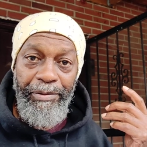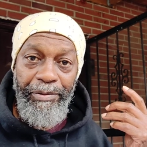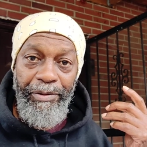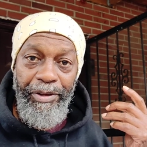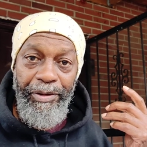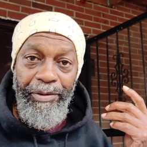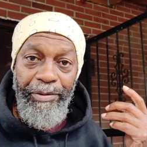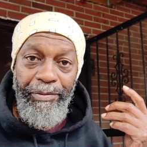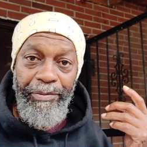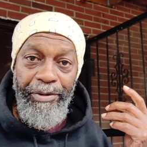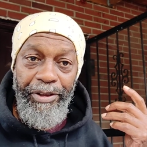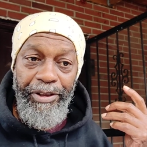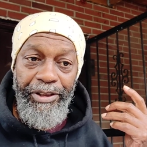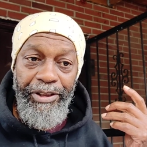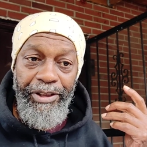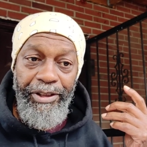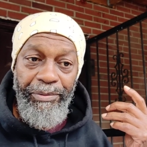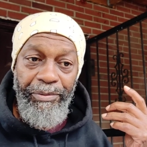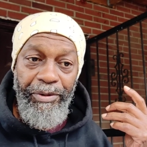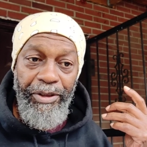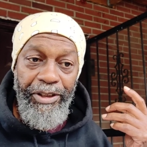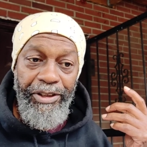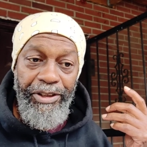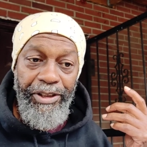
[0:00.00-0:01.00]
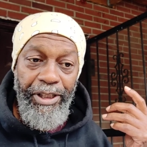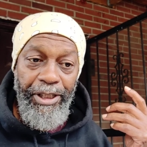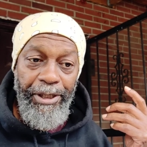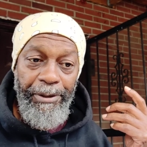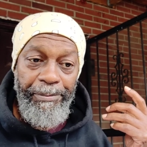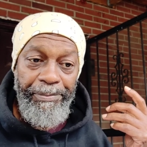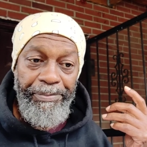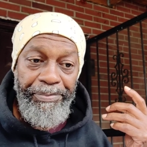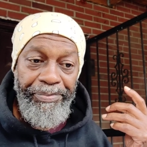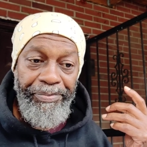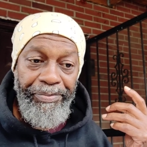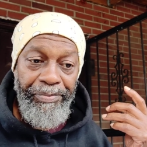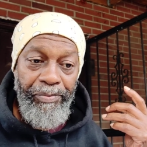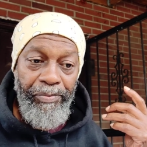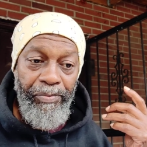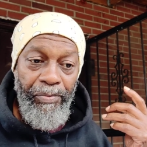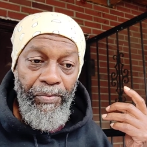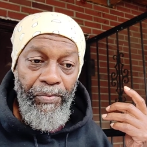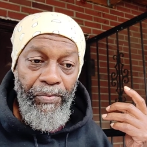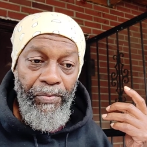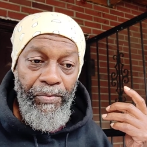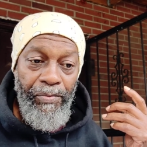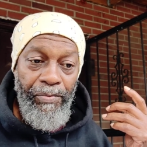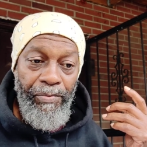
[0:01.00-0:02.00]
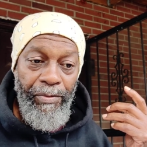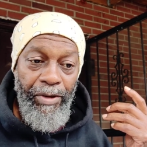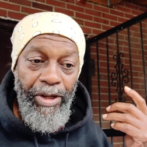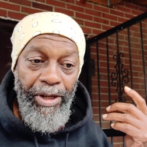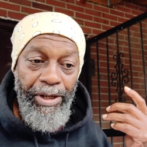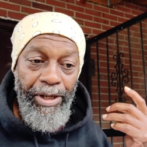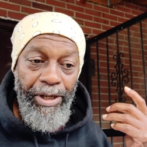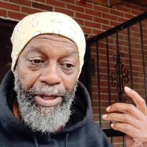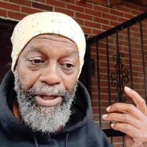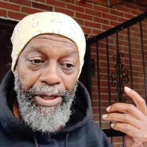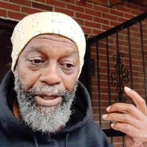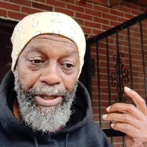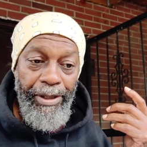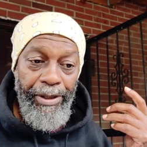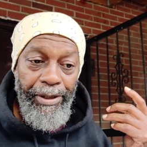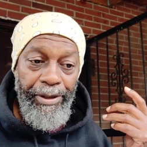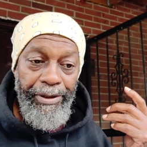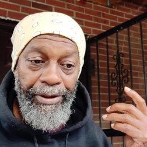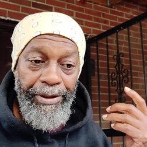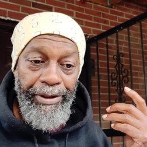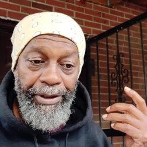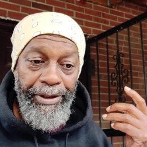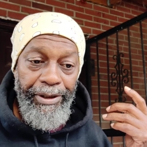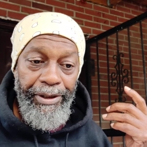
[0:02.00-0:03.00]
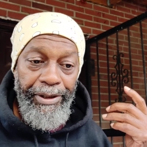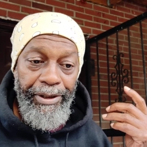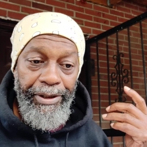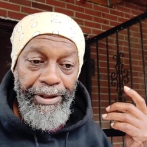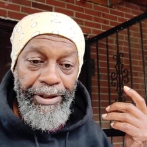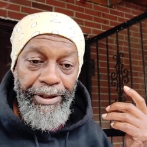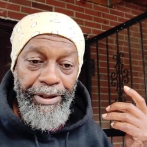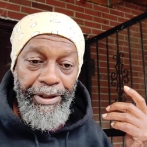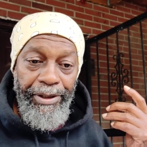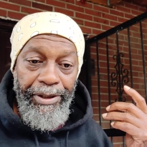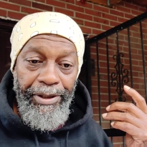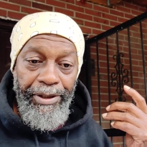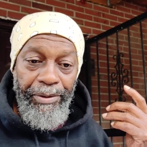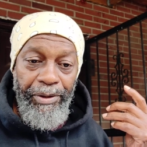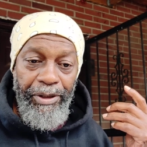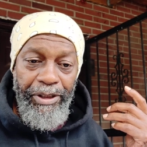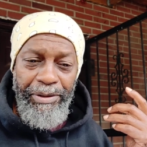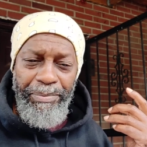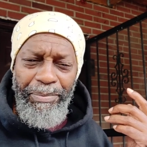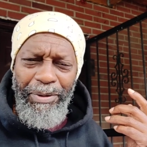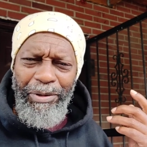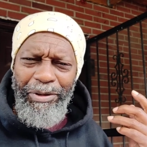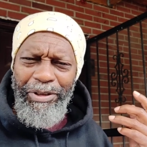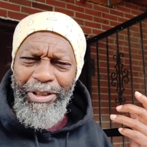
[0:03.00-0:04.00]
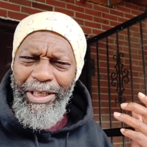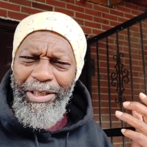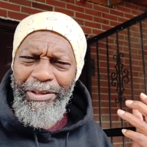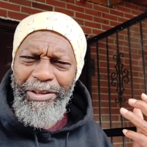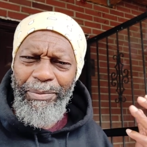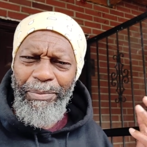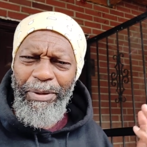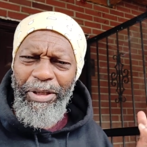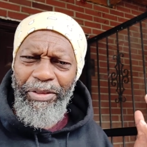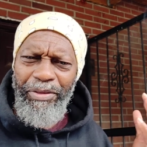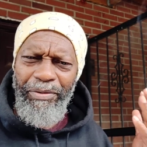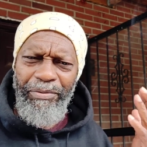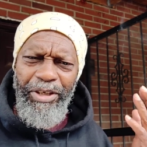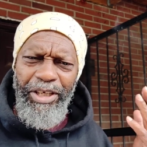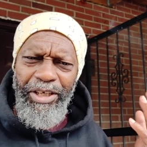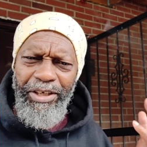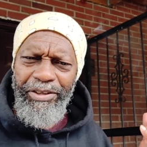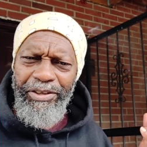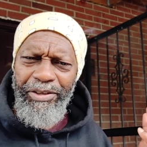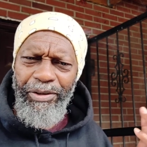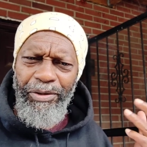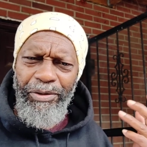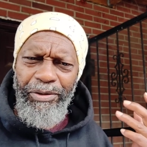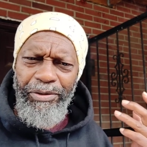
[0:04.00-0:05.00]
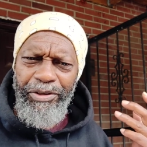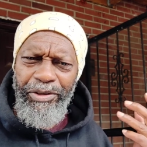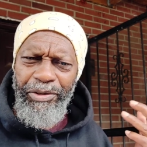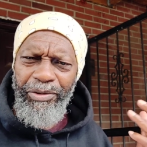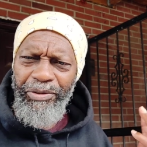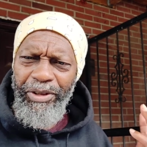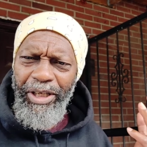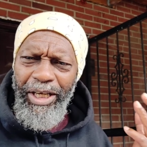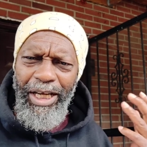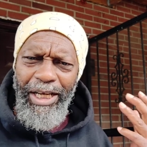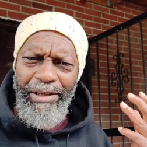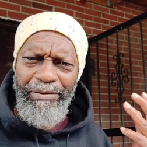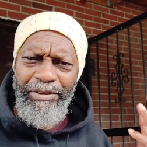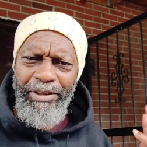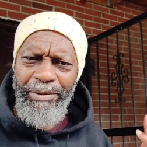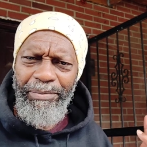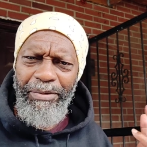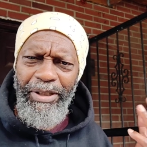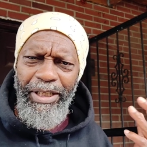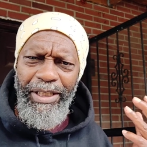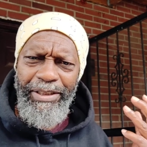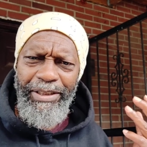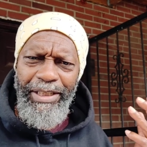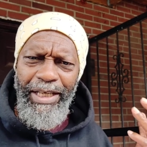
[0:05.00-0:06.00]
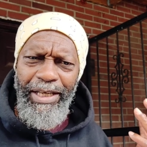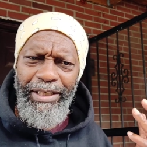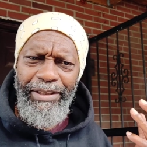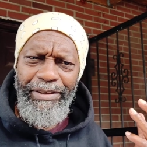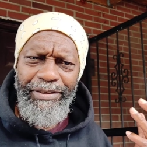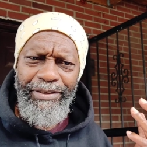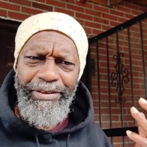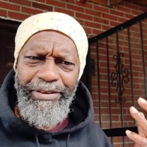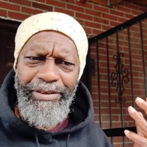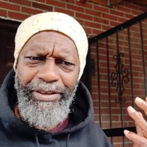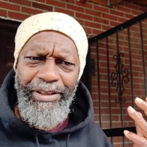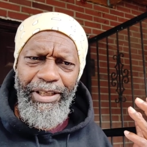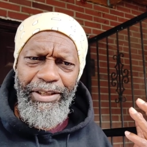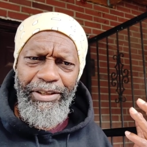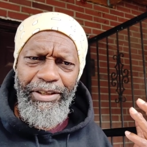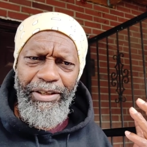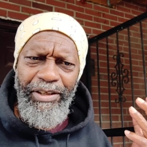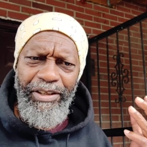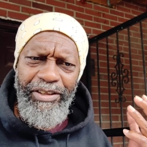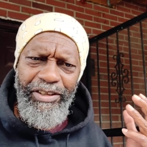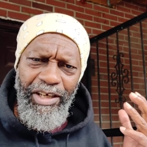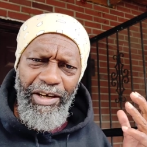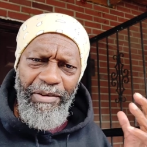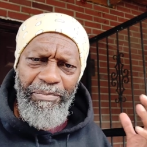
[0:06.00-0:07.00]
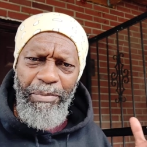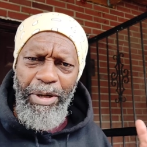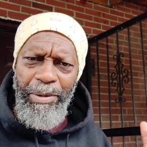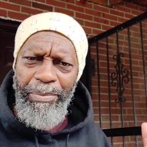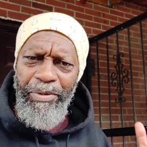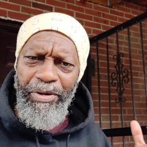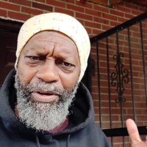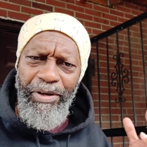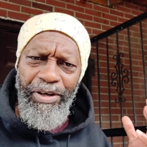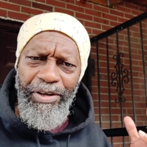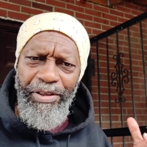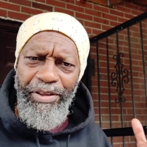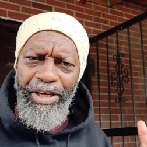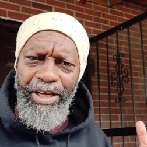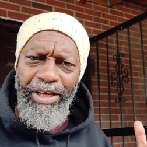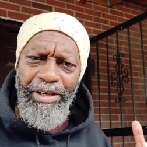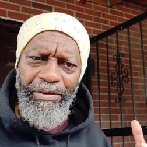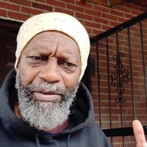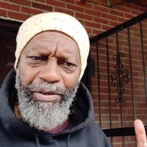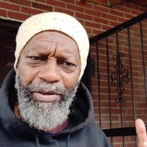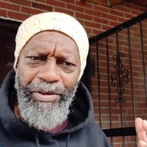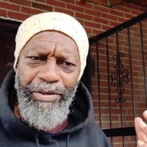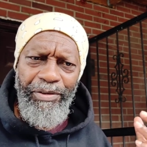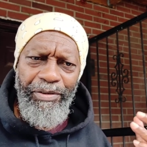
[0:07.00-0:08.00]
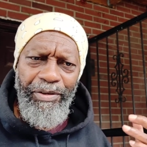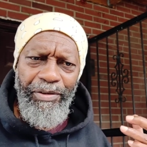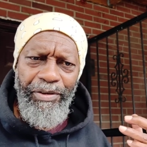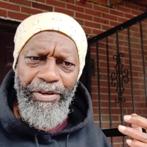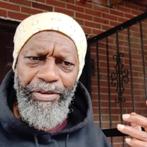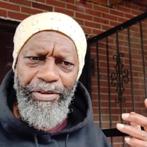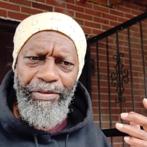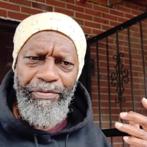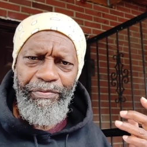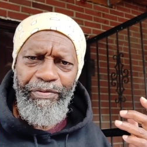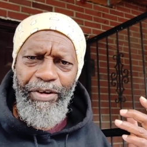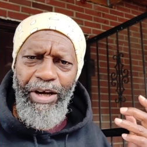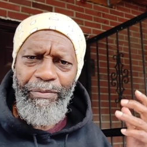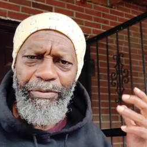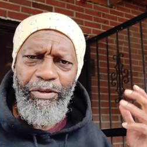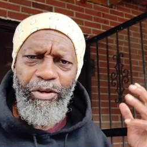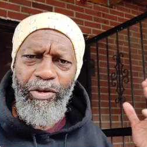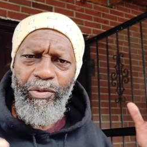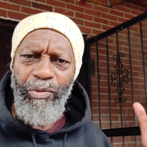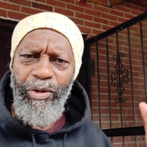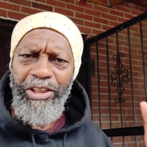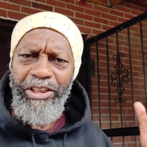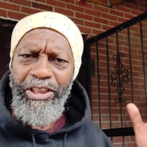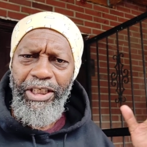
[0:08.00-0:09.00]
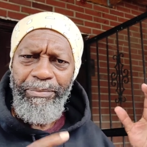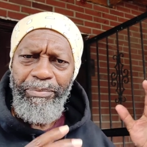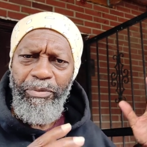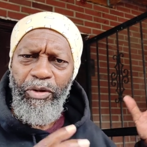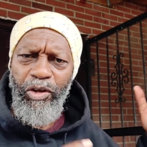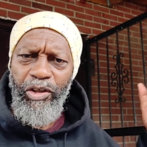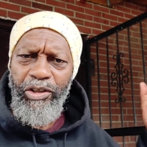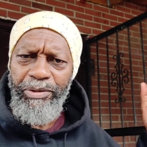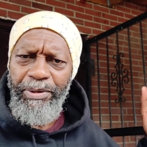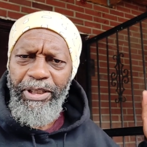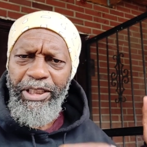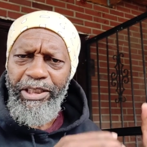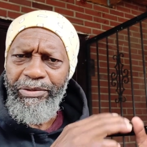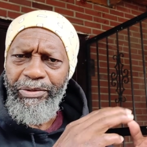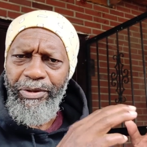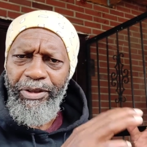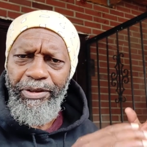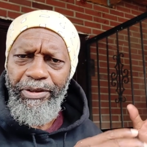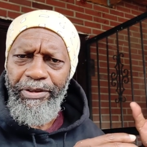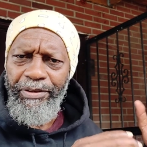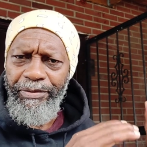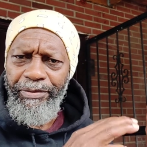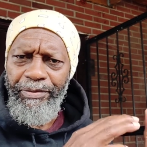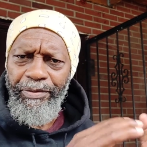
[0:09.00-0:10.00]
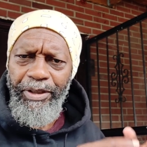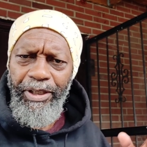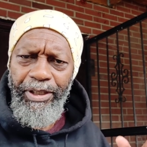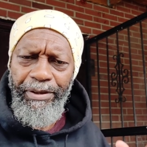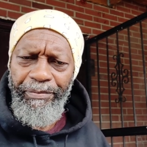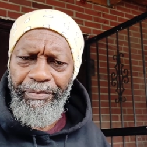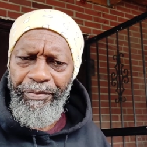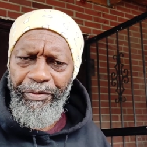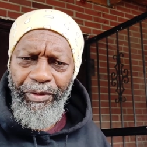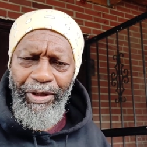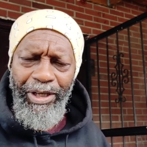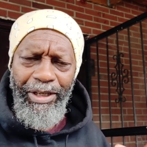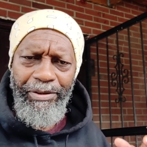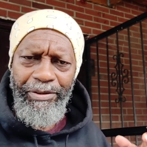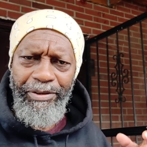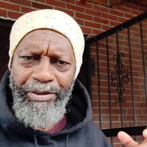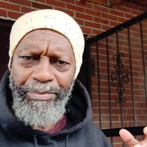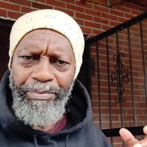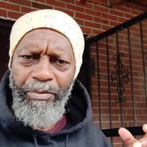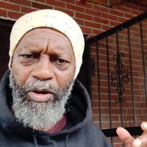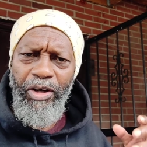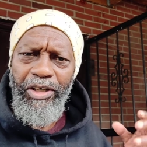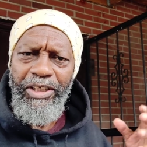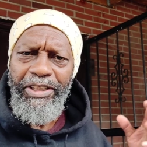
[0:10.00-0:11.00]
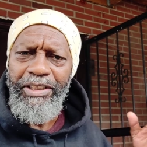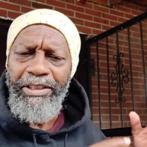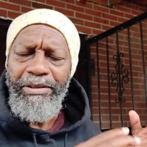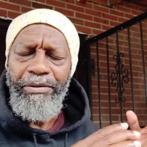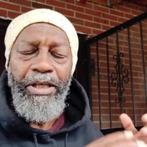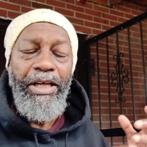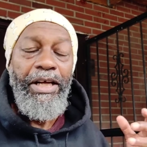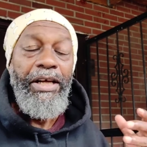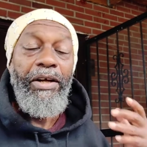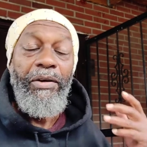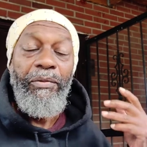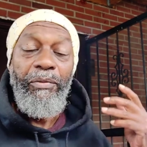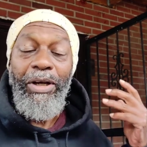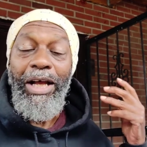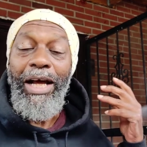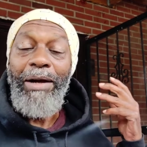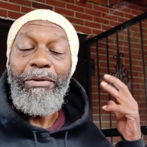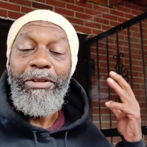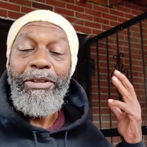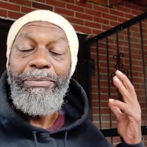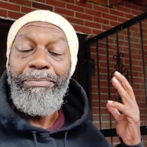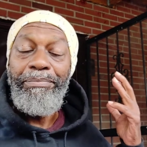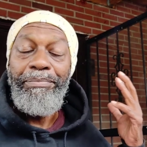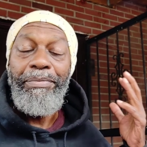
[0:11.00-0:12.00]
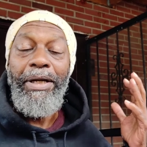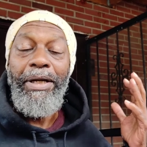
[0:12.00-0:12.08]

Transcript: when she was um, uh, I was about three years old, two and a half, something like that. And, you know, so I remember her then on, on 531 St. Paul's Place, where uh, well, Morrison, well, I was